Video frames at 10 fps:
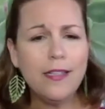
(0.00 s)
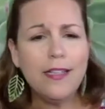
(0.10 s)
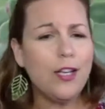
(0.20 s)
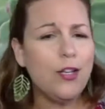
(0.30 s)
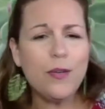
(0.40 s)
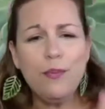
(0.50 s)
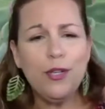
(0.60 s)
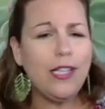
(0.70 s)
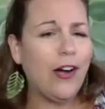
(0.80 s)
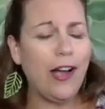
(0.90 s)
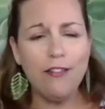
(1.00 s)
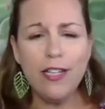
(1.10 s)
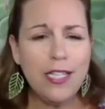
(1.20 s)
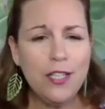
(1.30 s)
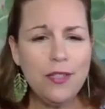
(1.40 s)
And you can pull out
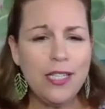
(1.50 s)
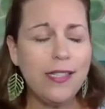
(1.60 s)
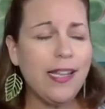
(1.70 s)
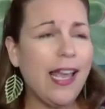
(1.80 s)
everything you need.